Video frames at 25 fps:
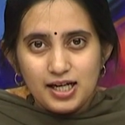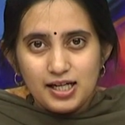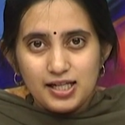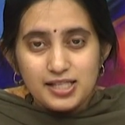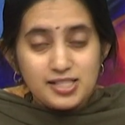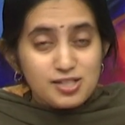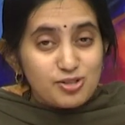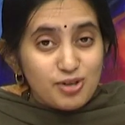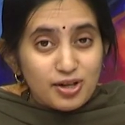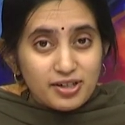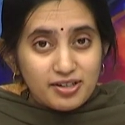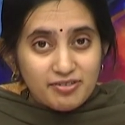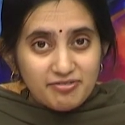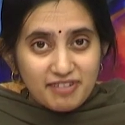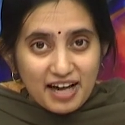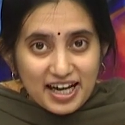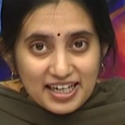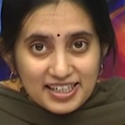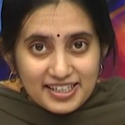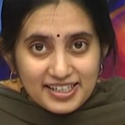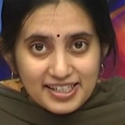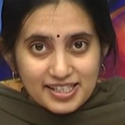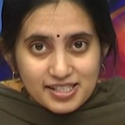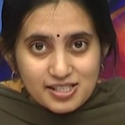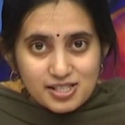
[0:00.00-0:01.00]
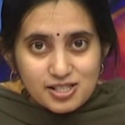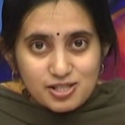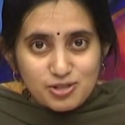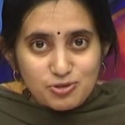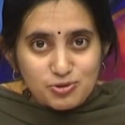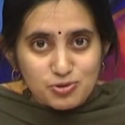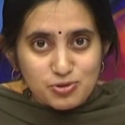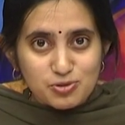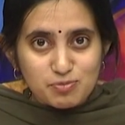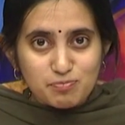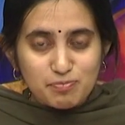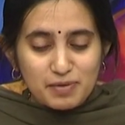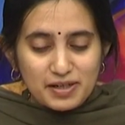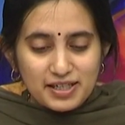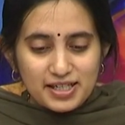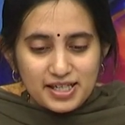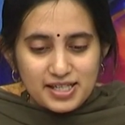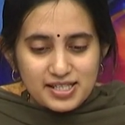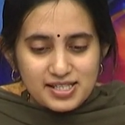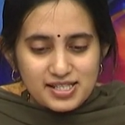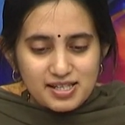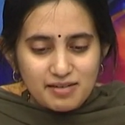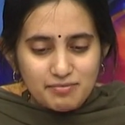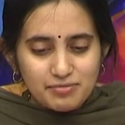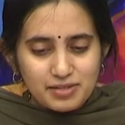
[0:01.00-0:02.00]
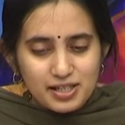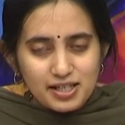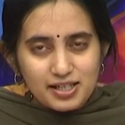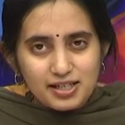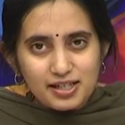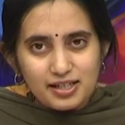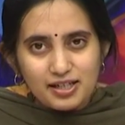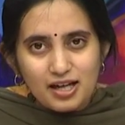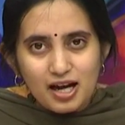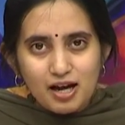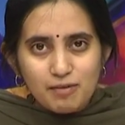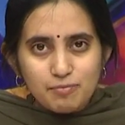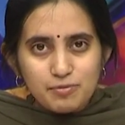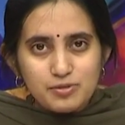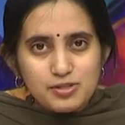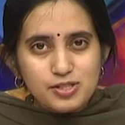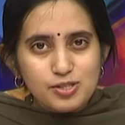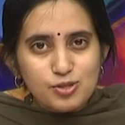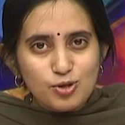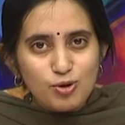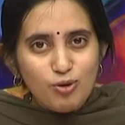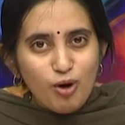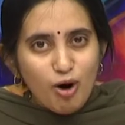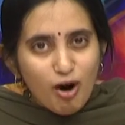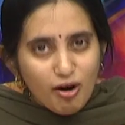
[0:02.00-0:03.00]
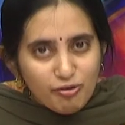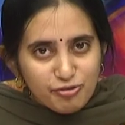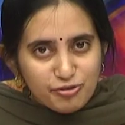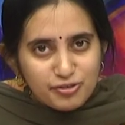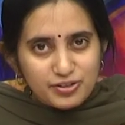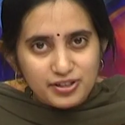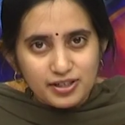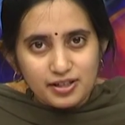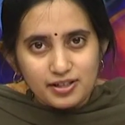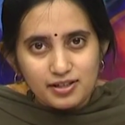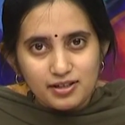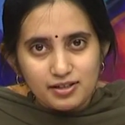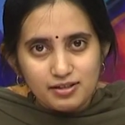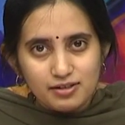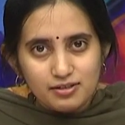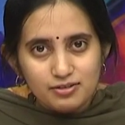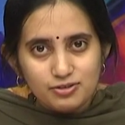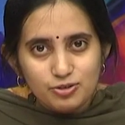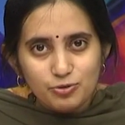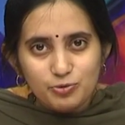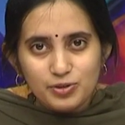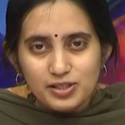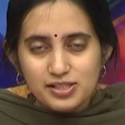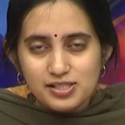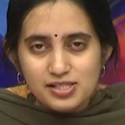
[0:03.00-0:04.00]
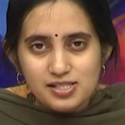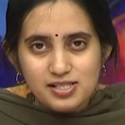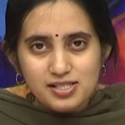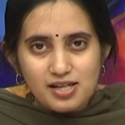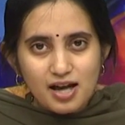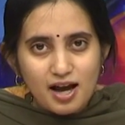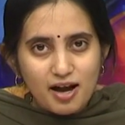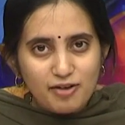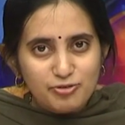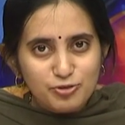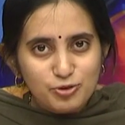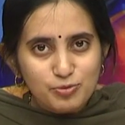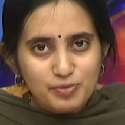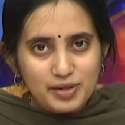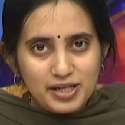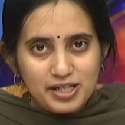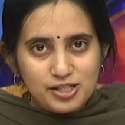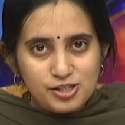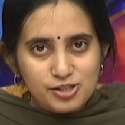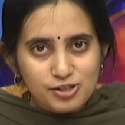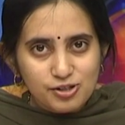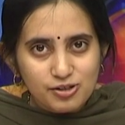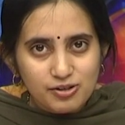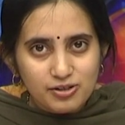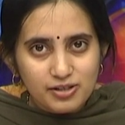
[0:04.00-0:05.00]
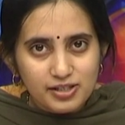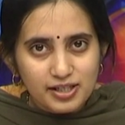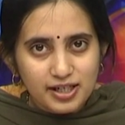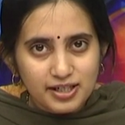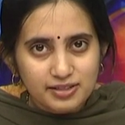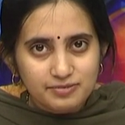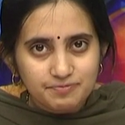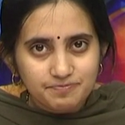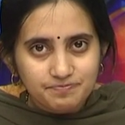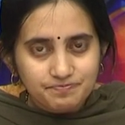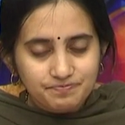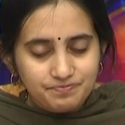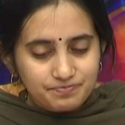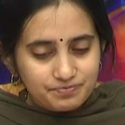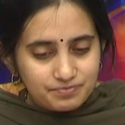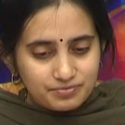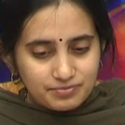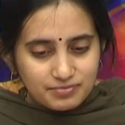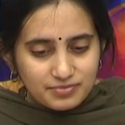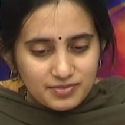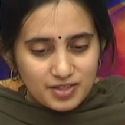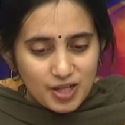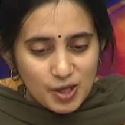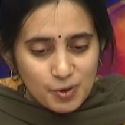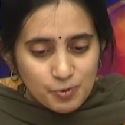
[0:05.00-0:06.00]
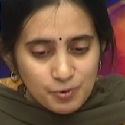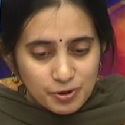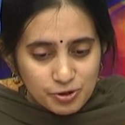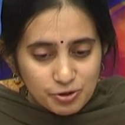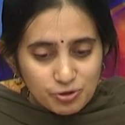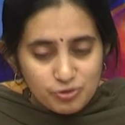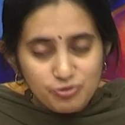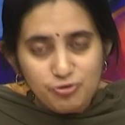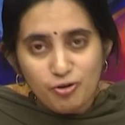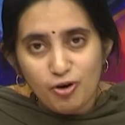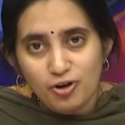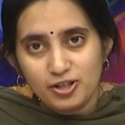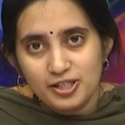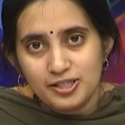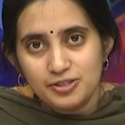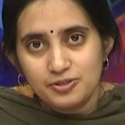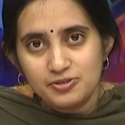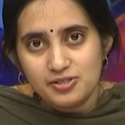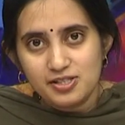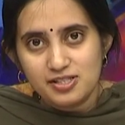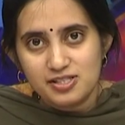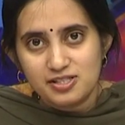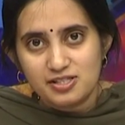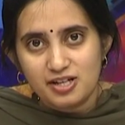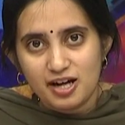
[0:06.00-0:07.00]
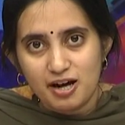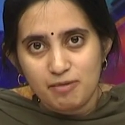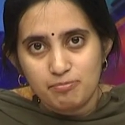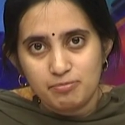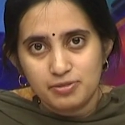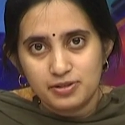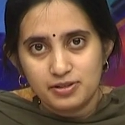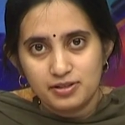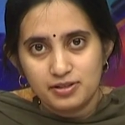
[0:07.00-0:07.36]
it is not a valid excuse, but it is something that happens so often. So, we just have to make sure that we do not fall into this trap.